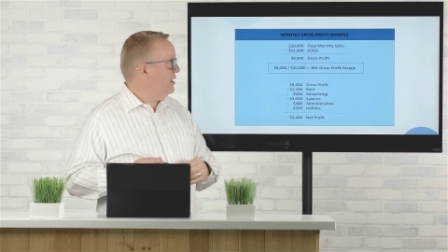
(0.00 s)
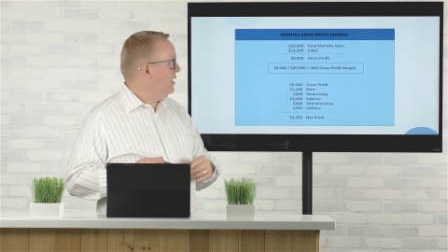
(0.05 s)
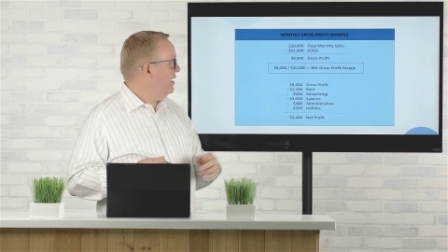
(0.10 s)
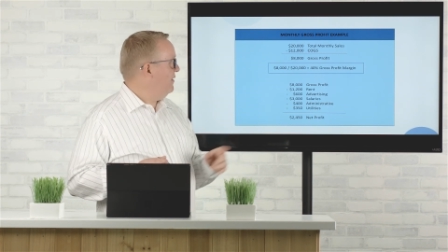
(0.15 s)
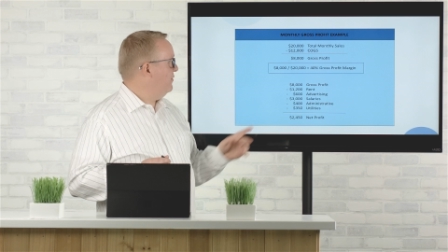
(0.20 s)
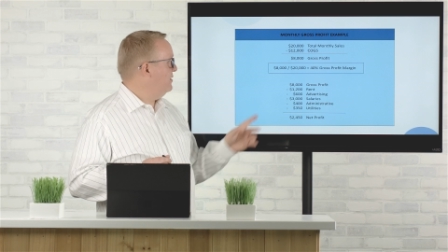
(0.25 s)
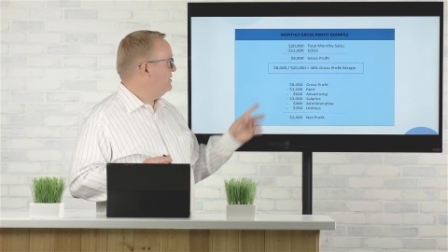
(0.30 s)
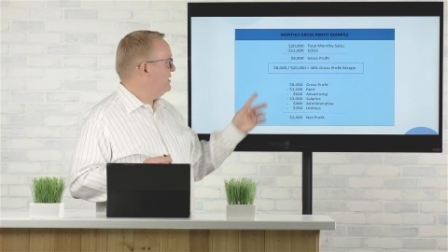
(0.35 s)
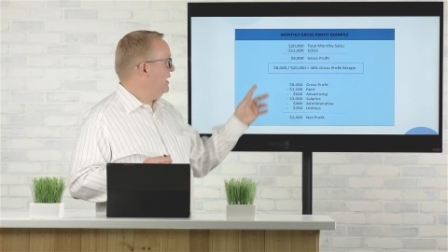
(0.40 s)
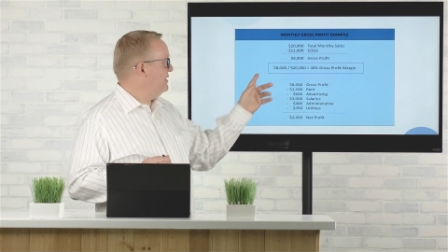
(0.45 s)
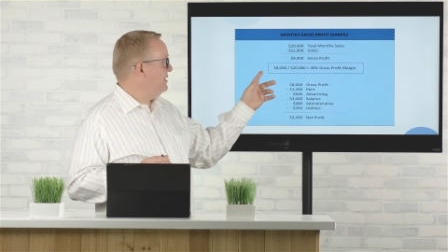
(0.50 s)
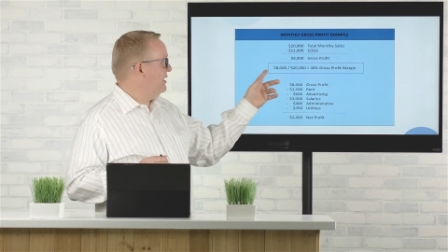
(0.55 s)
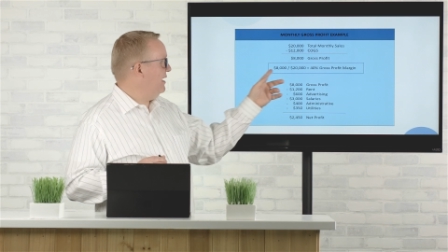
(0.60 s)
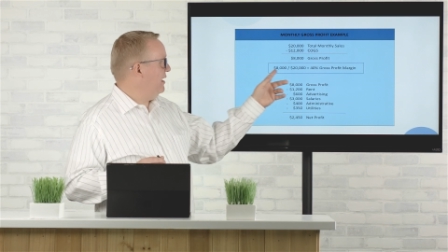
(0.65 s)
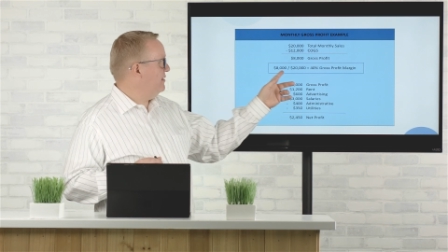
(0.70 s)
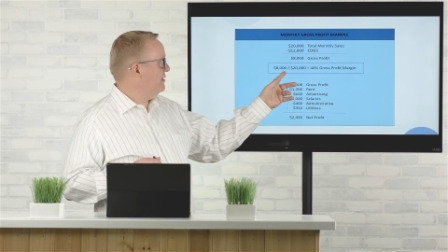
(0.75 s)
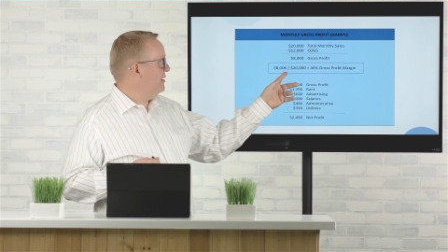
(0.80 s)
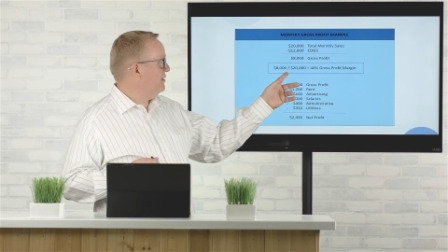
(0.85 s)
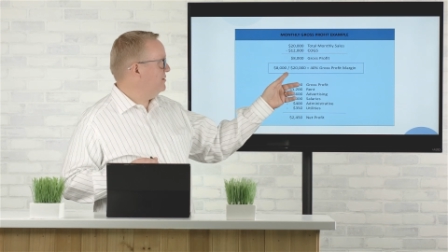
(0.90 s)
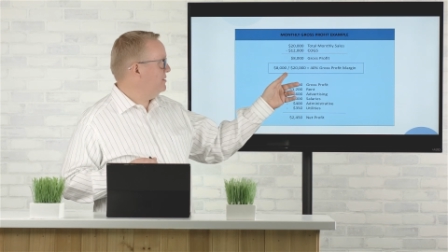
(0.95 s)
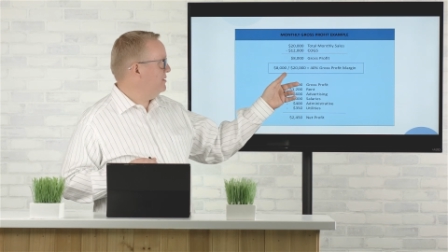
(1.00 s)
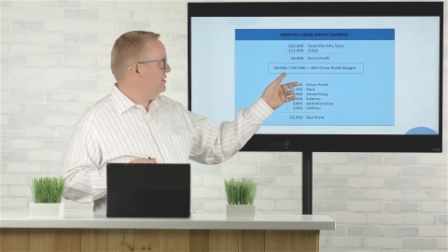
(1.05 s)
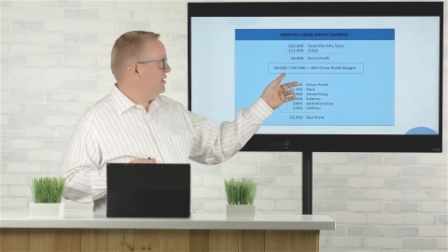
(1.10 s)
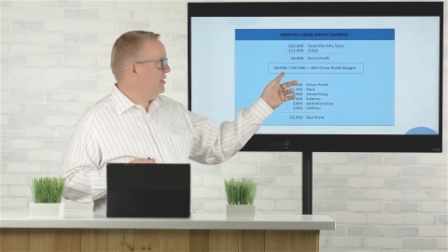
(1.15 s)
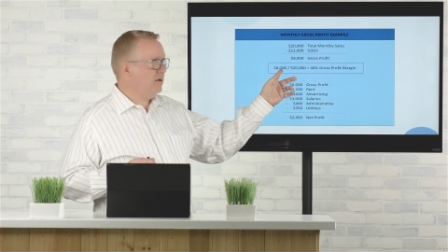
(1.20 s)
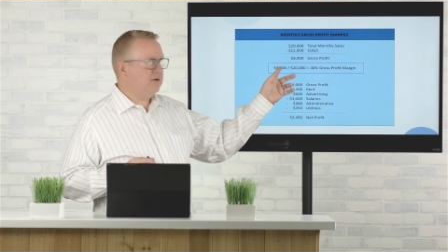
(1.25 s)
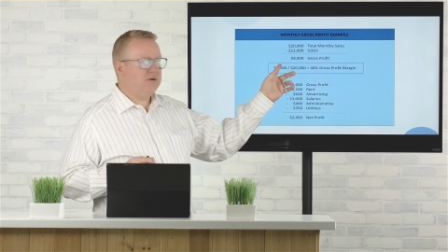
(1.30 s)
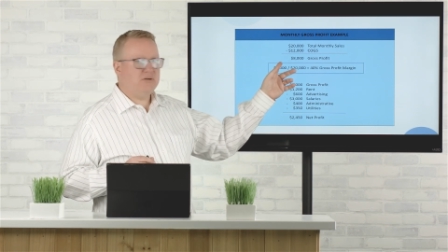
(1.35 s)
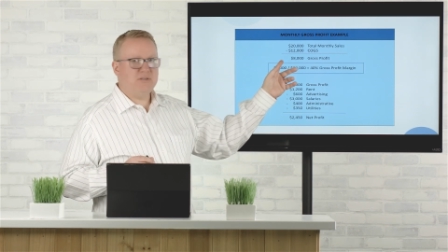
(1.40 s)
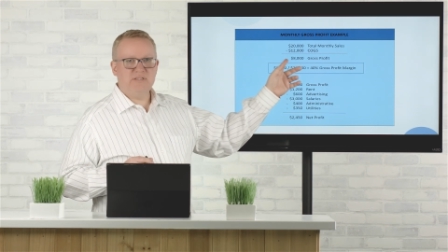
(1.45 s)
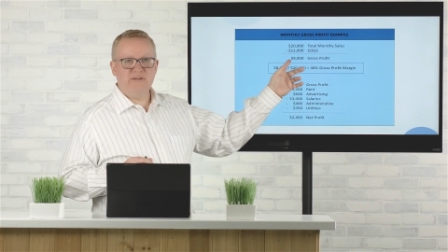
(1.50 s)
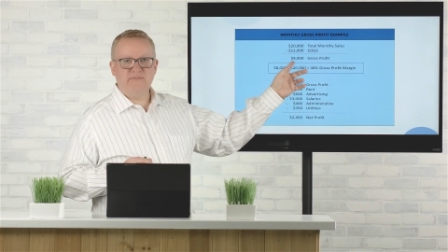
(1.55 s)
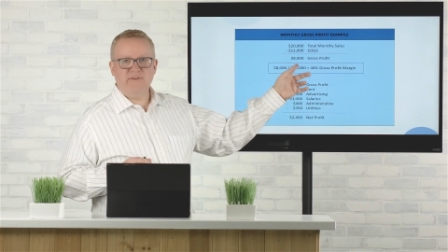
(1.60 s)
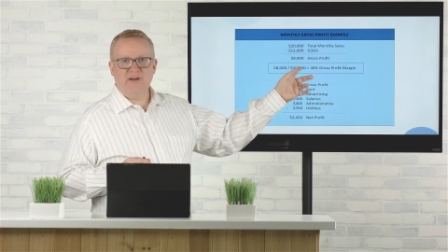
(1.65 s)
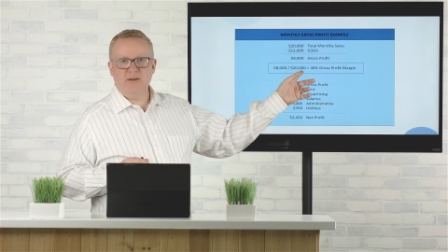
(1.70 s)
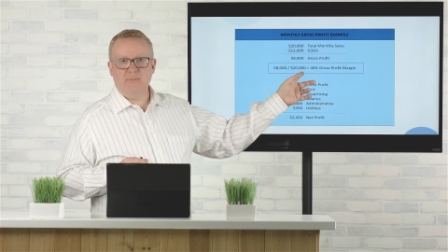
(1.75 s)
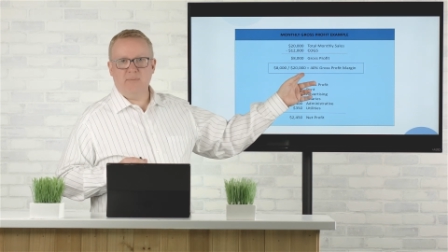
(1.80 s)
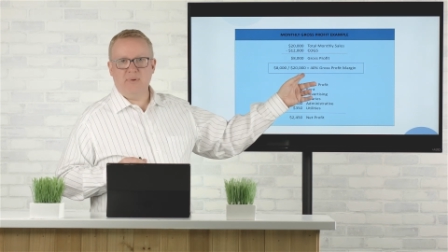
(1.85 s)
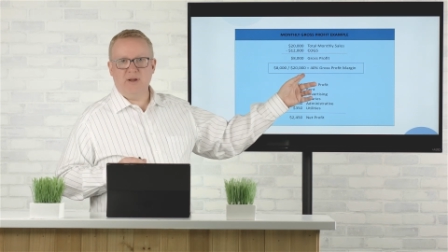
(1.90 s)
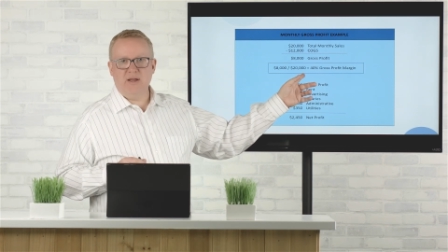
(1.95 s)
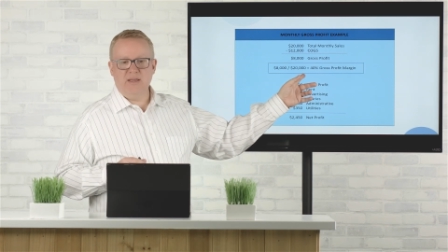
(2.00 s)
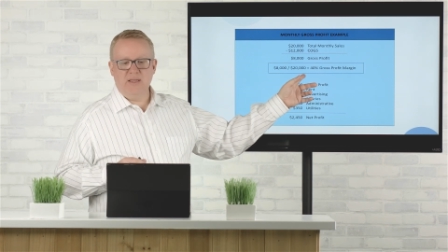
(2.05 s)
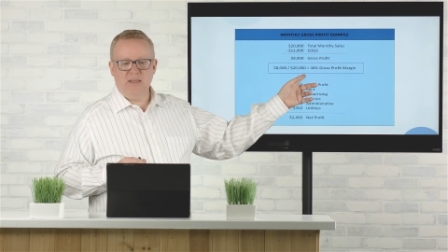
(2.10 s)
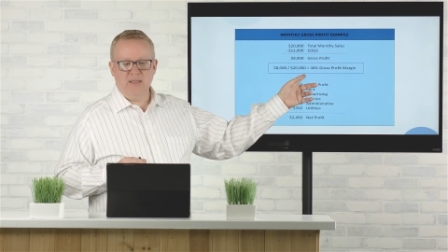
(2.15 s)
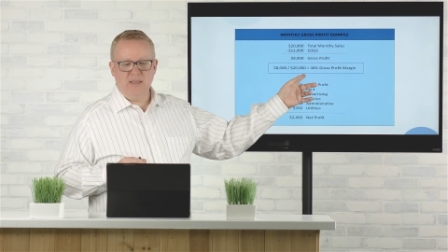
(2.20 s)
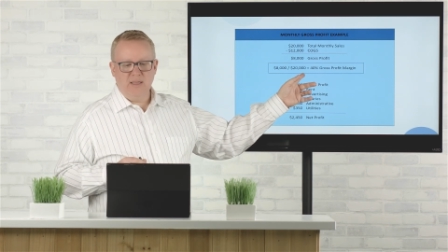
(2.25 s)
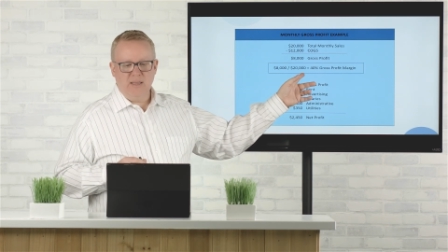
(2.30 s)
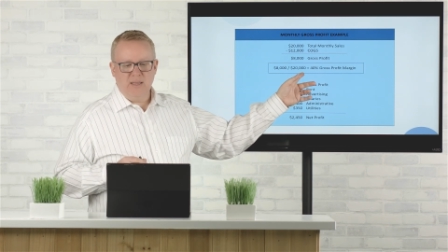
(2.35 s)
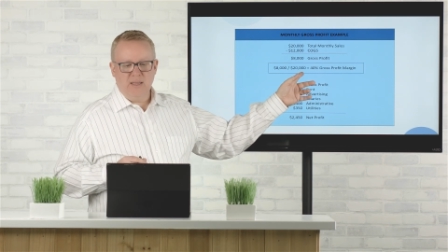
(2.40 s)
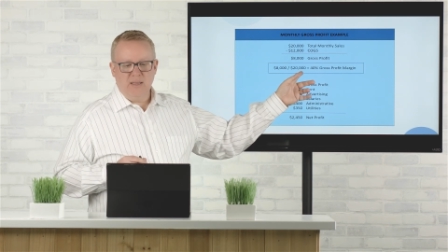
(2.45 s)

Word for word: If we take the $8,000 divided by